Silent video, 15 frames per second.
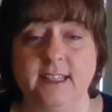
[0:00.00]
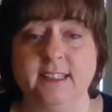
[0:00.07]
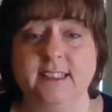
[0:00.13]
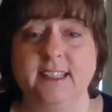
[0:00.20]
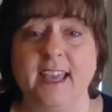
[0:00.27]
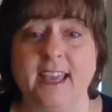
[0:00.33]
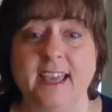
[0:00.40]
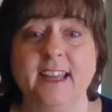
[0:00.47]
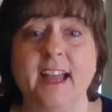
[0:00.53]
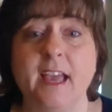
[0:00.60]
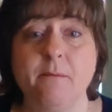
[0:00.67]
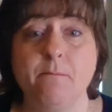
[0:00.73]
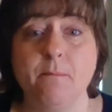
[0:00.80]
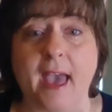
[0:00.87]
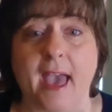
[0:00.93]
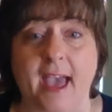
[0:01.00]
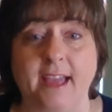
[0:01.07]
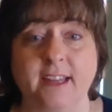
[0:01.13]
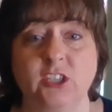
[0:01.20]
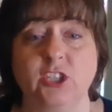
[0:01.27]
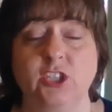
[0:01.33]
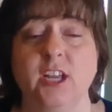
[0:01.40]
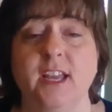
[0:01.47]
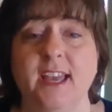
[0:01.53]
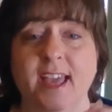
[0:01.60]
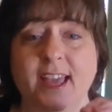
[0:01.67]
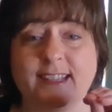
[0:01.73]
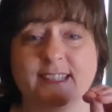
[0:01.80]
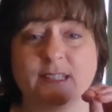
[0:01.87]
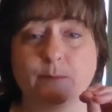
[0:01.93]
Can I match a
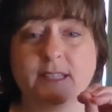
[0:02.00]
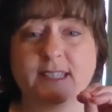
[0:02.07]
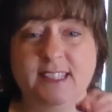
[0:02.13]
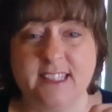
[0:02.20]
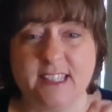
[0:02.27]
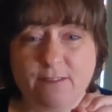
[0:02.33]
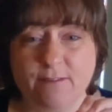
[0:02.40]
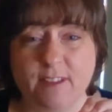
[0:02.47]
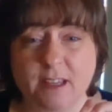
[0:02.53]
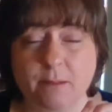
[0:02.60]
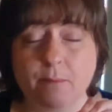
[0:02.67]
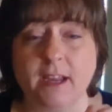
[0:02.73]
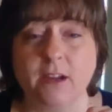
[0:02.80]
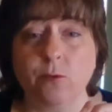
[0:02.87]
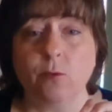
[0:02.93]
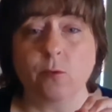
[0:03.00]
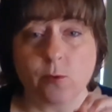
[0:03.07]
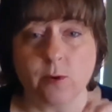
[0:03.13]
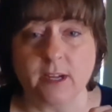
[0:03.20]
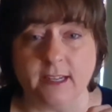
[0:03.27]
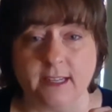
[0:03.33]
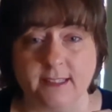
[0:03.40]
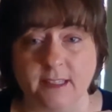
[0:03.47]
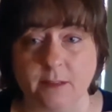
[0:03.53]
specific microorganism?